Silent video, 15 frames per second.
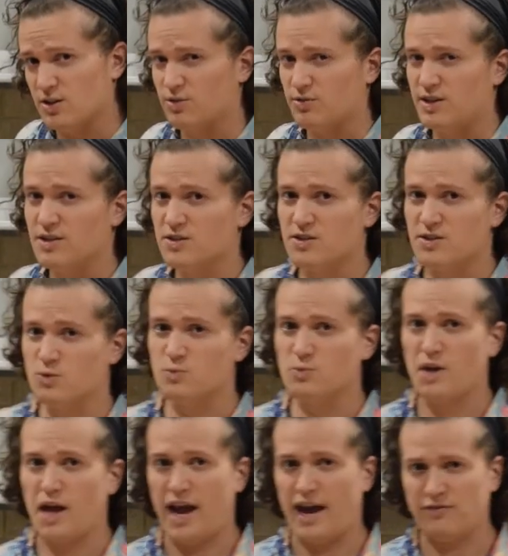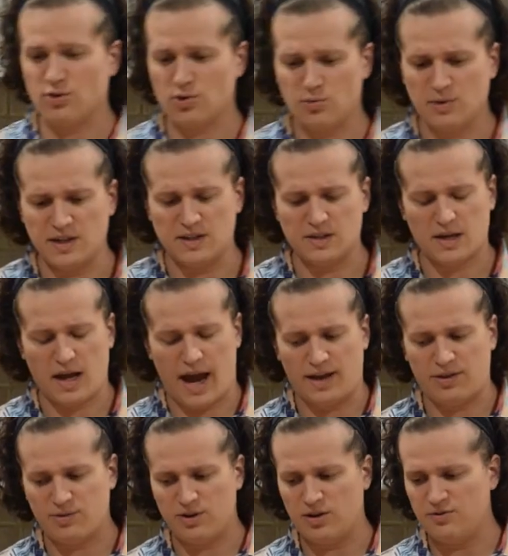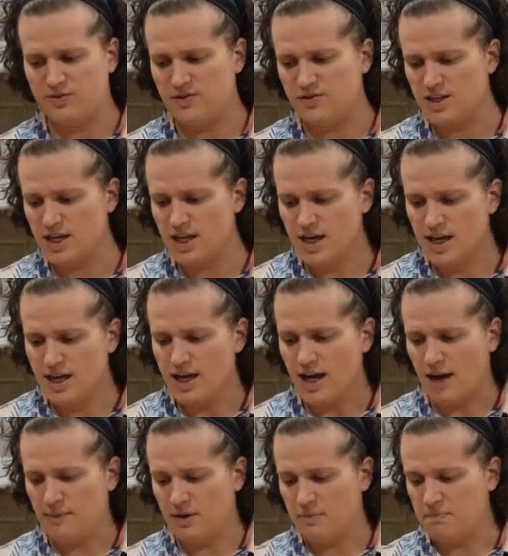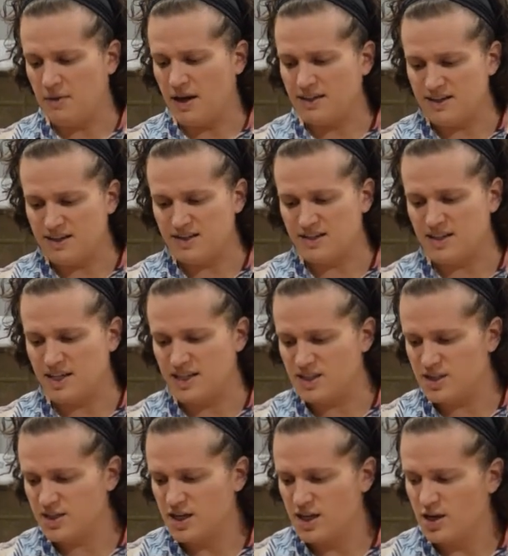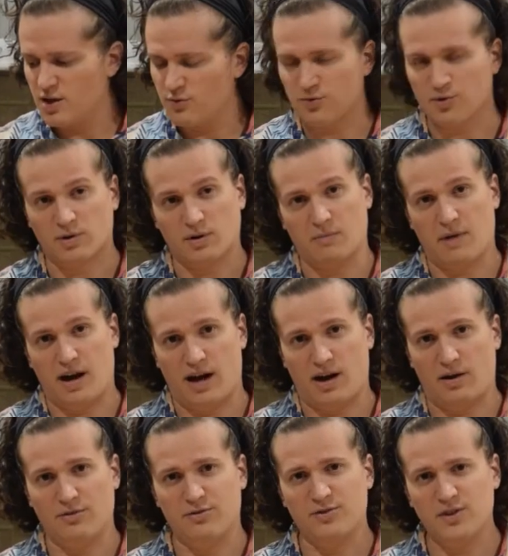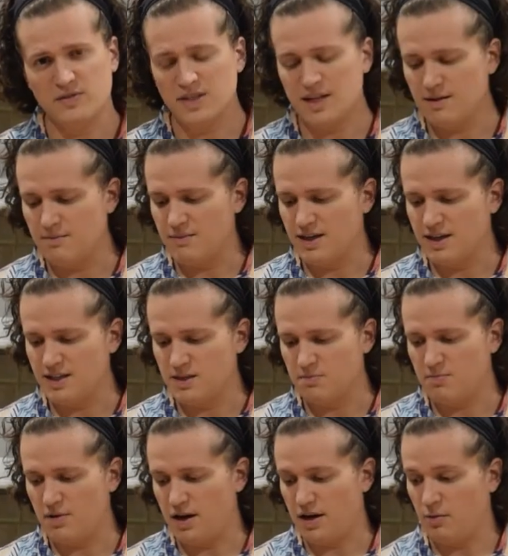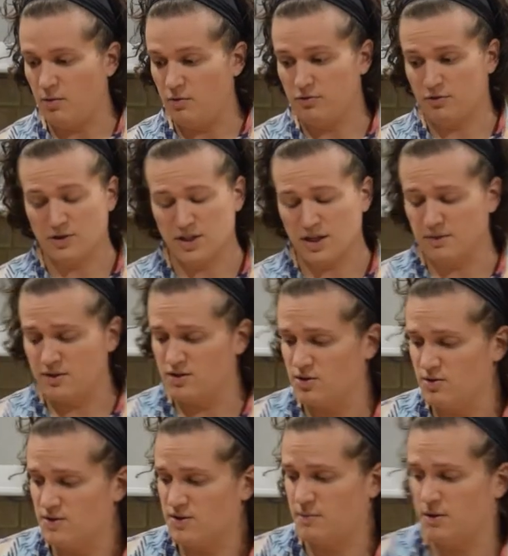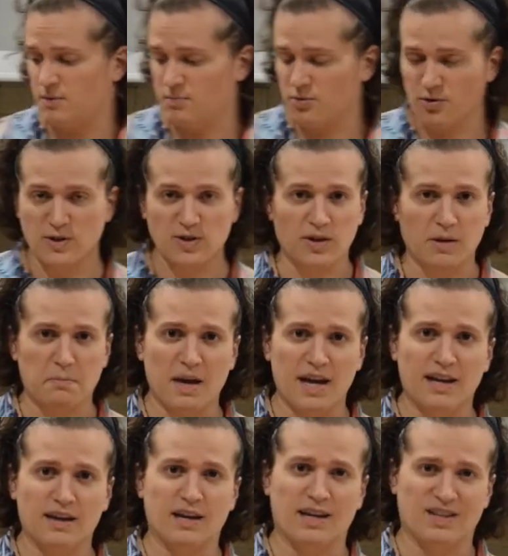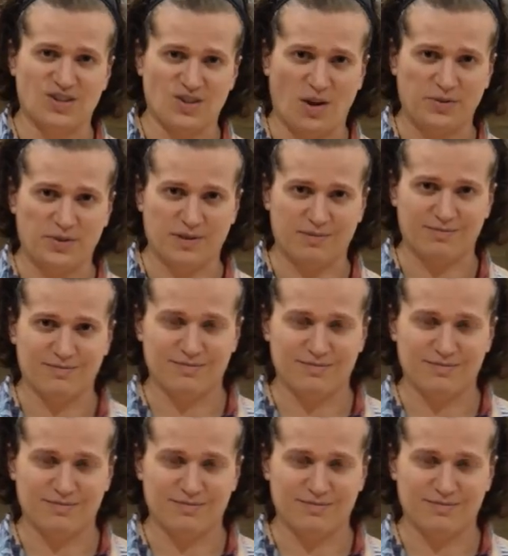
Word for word: degrees because after when it's at 350, I'm going to bake these seeds for about 15 minutes. But first thing I'm going to do is I'm going to throw these on the pan and salt them.